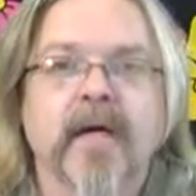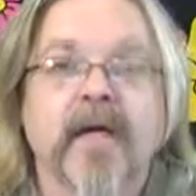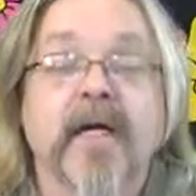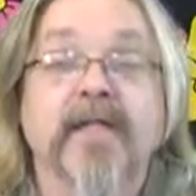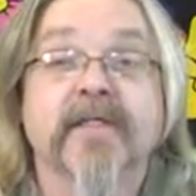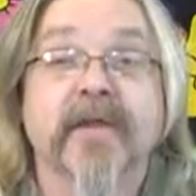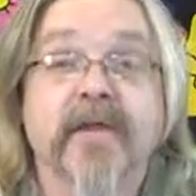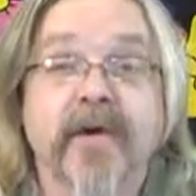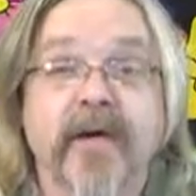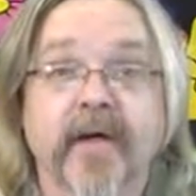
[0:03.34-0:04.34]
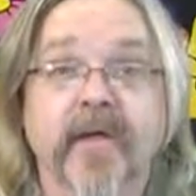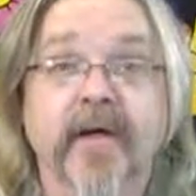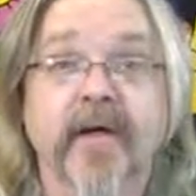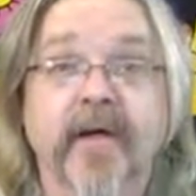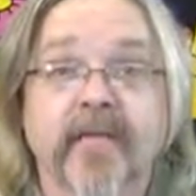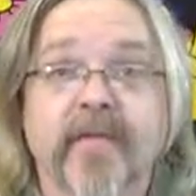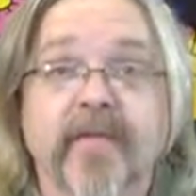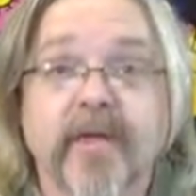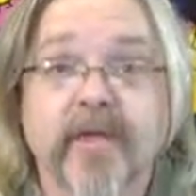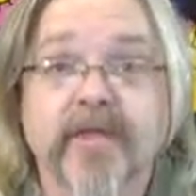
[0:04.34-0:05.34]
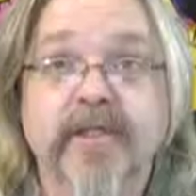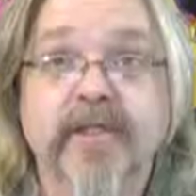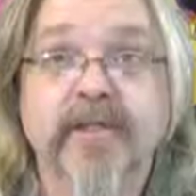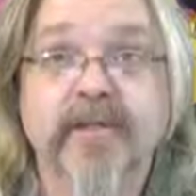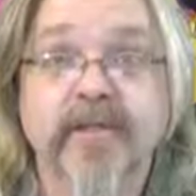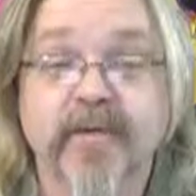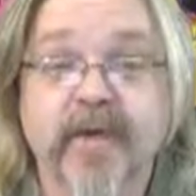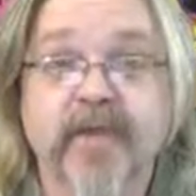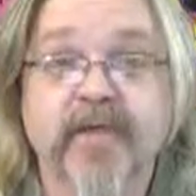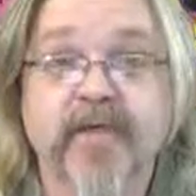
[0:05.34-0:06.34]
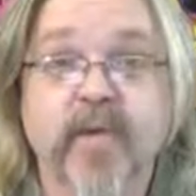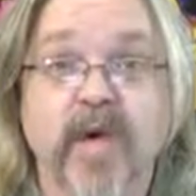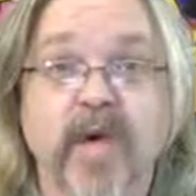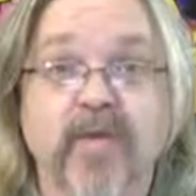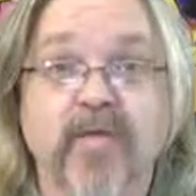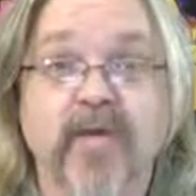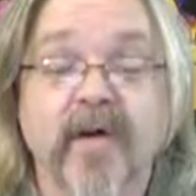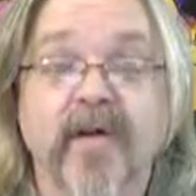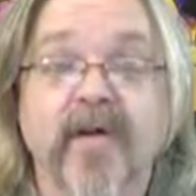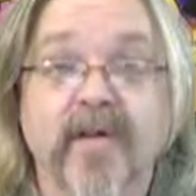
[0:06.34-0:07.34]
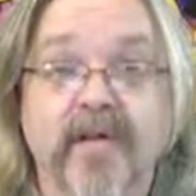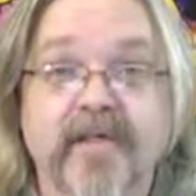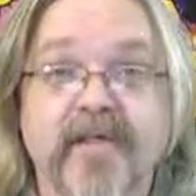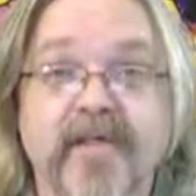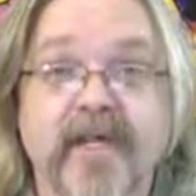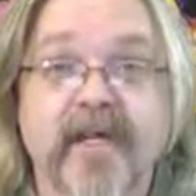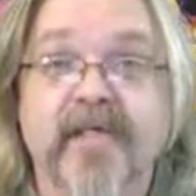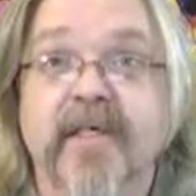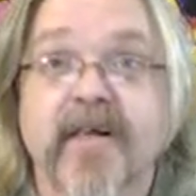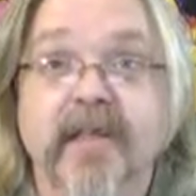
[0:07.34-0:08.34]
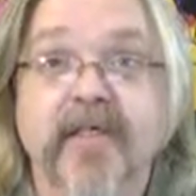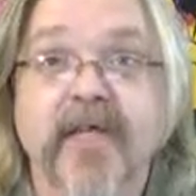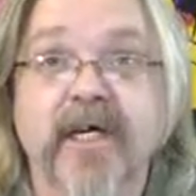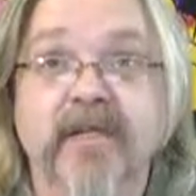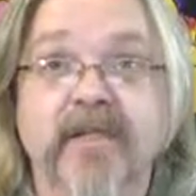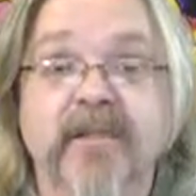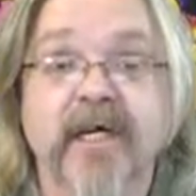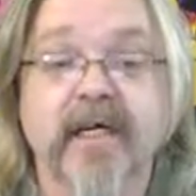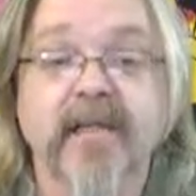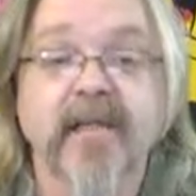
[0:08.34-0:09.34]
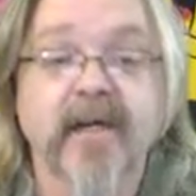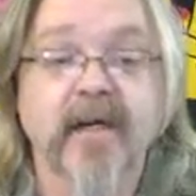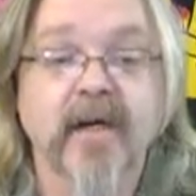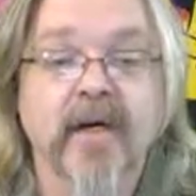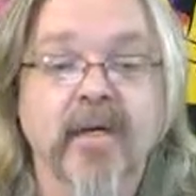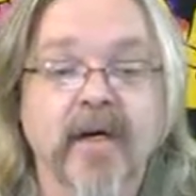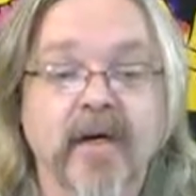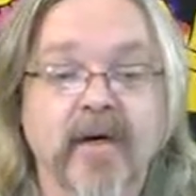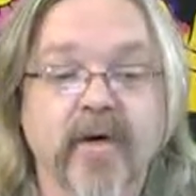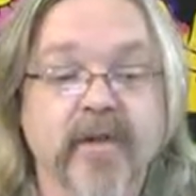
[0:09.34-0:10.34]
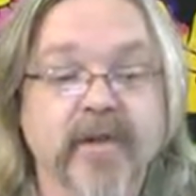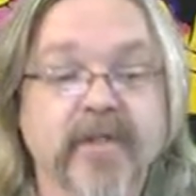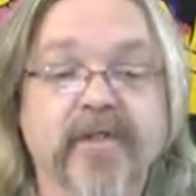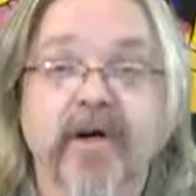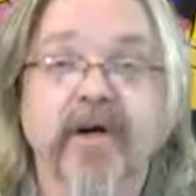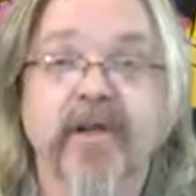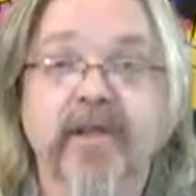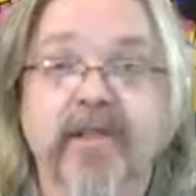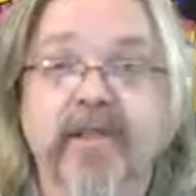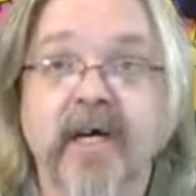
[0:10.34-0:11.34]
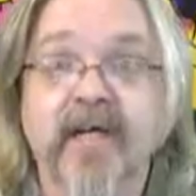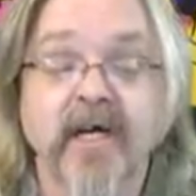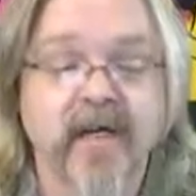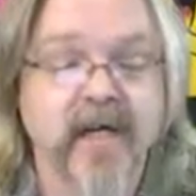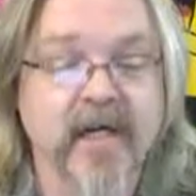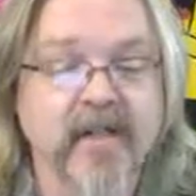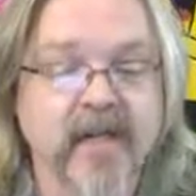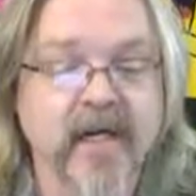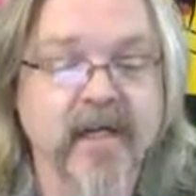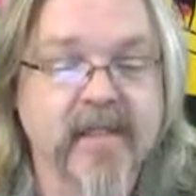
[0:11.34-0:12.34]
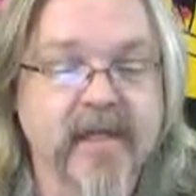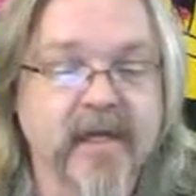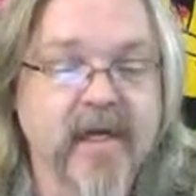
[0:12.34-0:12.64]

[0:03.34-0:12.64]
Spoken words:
It is the 30th of the 1st, 2012, and this is today's climate change update. We're going to go ahead and get started on SOT.net tonight.